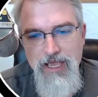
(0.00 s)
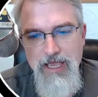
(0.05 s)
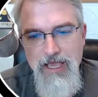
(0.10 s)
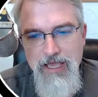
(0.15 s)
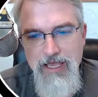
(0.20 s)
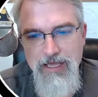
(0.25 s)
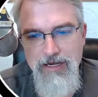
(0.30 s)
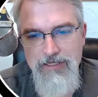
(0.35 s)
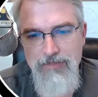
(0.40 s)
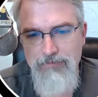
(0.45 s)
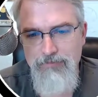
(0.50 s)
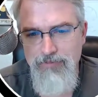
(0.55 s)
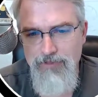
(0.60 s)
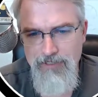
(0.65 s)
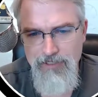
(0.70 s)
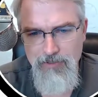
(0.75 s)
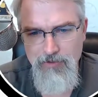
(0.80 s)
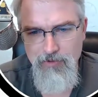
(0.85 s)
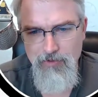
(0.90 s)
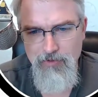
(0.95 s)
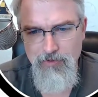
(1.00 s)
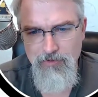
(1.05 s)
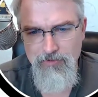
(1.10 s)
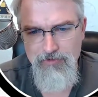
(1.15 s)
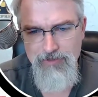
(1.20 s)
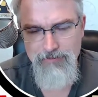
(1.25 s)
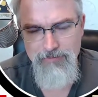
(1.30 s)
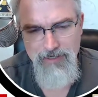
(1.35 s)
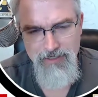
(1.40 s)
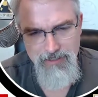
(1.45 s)
And it's pretty cool.
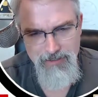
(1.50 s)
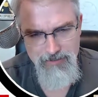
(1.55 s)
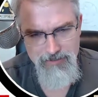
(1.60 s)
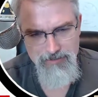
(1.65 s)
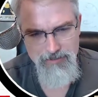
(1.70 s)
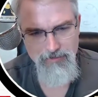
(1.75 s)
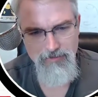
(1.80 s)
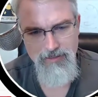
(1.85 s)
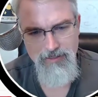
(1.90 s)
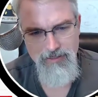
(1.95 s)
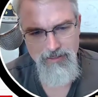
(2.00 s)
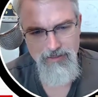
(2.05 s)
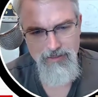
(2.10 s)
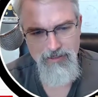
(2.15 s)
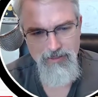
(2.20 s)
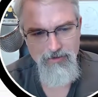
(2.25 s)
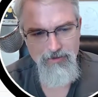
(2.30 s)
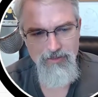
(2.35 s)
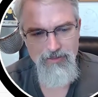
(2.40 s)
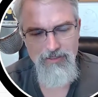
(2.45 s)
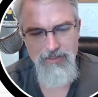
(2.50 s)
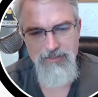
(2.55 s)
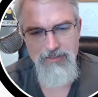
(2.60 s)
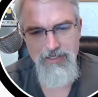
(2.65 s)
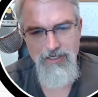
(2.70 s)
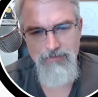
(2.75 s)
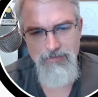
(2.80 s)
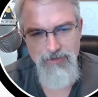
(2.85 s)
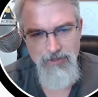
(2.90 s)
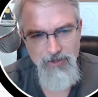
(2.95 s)
So I'm not going to show it here and go into
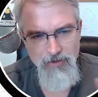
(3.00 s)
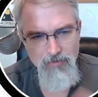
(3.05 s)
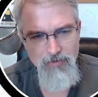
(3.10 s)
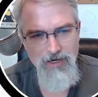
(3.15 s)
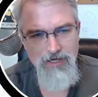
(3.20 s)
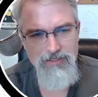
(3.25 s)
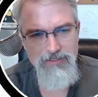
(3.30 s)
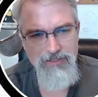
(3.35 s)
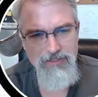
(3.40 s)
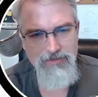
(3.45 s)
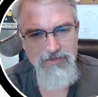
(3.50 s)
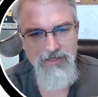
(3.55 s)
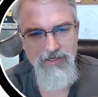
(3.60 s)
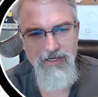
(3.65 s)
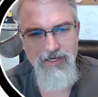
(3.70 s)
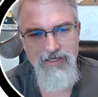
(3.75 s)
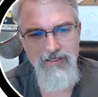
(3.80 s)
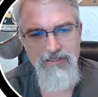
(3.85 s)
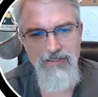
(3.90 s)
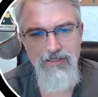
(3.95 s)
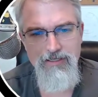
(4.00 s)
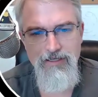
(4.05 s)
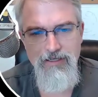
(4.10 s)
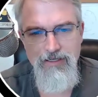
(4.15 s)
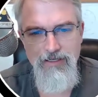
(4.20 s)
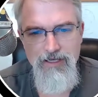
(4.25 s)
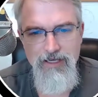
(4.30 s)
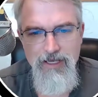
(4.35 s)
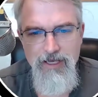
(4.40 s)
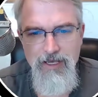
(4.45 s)
detail, but go watch it and get an
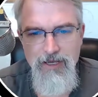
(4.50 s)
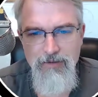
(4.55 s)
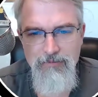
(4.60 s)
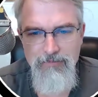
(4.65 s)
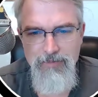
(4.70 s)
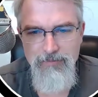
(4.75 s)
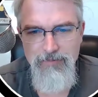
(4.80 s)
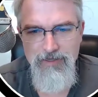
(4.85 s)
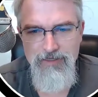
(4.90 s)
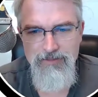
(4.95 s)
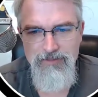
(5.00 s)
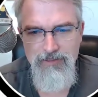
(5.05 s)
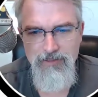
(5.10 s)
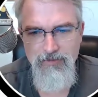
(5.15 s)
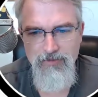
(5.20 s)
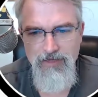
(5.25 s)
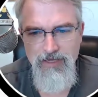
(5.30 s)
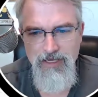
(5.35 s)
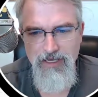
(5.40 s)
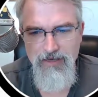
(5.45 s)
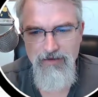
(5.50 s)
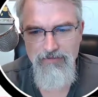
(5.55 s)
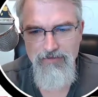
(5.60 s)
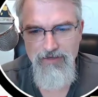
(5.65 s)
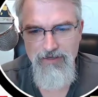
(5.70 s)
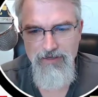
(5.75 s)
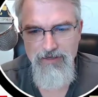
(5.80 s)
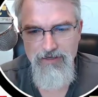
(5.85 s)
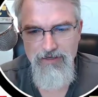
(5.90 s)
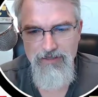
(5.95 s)
idea. But basically what we have
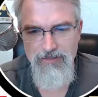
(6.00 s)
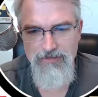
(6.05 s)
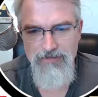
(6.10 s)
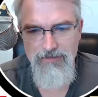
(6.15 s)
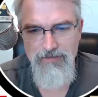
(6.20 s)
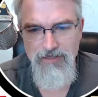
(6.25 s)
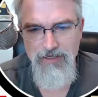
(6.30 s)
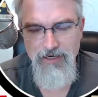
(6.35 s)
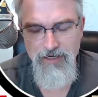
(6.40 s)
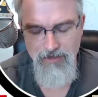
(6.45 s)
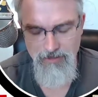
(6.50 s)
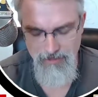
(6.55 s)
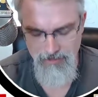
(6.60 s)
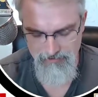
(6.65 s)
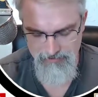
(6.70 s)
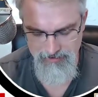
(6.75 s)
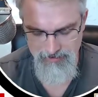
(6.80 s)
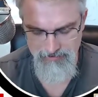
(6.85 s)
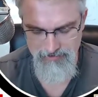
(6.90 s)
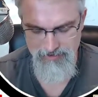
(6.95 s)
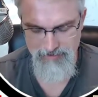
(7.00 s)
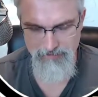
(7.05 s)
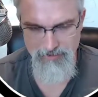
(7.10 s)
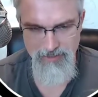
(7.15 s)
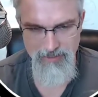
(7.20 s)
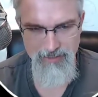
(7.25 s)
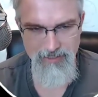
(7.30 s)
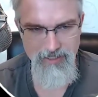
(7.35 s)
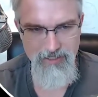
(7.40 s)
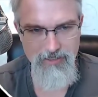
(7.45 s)
here is, and I'll, I'll, take this
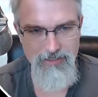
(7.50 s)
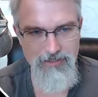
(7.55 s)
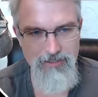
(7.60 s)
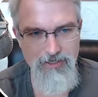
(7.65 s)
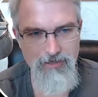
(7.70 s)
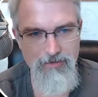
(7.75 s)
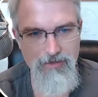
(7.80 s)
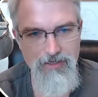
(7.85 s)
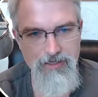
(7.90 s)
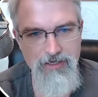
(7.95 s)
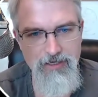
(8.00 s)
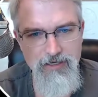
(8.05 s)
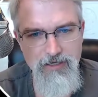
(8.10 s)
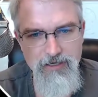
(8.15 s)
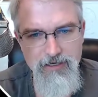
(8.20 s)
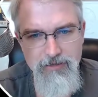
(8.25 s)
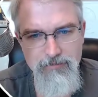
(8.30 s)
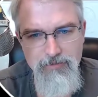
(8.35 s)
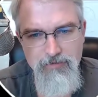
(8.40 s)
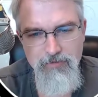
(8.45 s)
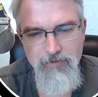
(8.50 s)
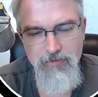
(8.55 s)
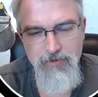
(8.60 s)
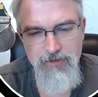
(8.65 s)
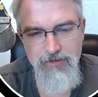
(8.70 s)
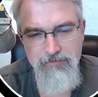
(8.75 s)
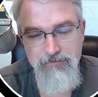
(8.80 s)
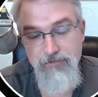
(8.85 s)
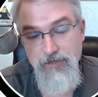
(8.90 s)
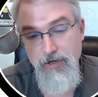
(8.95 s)
apart and kind of show it here before
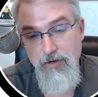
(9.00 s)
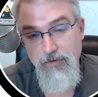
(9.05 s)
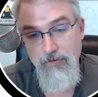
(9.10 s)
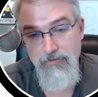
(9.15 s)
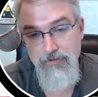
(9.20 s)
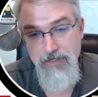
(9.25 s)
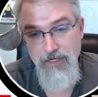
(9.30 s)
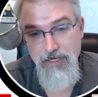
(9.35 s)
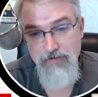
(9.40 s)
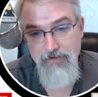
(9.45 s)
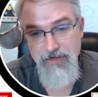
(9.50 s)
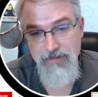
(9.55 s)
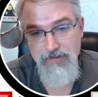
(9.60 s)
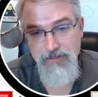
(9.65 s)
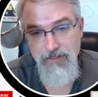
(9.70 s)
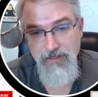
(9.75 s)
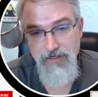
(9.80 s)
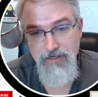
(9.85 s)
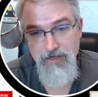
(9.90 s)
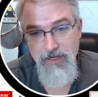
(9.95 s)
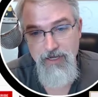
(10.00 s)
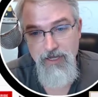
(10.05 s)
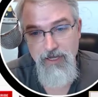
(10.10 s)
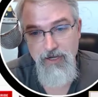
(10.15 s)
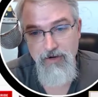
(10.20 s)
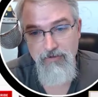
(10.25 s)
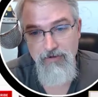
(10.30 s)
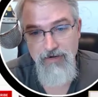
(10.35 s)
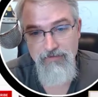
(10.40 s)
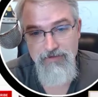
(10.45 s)
we go dive out there.
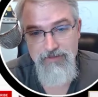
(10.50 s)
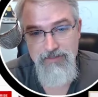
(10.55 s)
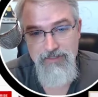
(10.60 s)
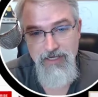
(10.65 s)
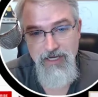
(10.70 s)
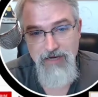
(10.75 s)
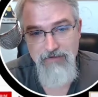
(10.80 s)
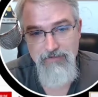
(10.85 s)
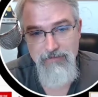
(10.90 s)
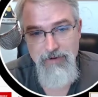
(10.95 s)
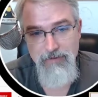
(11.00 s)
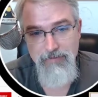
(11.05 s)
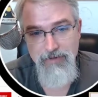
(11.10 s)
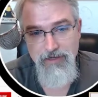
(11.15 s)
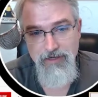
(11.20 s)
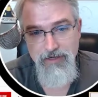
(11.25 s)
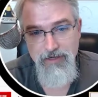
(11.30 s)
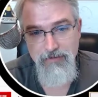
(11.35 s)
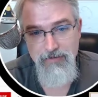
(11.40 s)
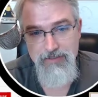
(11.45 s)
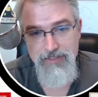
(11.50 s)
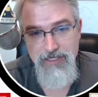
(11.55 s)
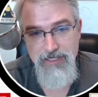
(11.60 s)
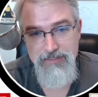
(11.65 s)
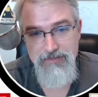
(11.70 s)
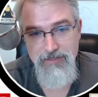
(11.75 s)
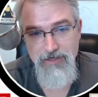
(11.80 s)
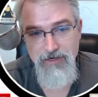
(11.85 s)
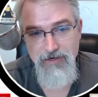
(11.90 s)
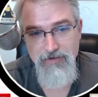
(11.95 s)
We have this diaphragm up here, which
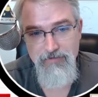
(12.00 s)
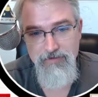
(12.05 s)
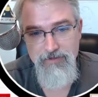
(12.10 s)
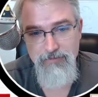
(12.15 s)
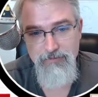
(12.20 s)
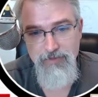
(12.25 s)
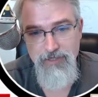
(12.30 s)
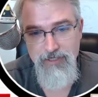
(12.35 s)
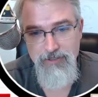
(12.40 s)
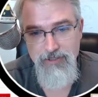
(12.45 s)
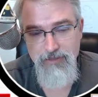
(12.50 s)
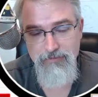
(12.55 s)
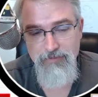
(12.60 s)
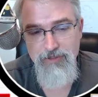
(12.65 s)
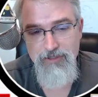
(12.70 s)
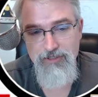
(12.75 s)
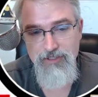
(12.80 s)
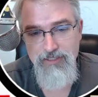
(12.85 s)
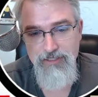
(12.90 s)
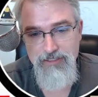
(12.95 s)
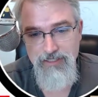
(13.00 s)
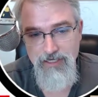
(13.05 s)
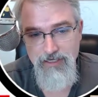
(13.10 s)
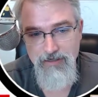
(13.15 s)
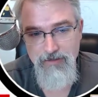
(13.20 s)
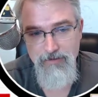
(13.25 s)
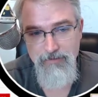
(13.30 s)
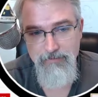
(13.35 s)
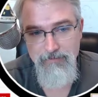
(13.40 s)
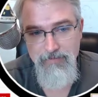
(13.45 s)
has all this pressure pushing
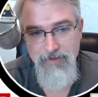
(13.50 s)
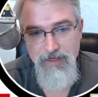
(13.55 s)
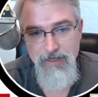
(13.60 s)
down,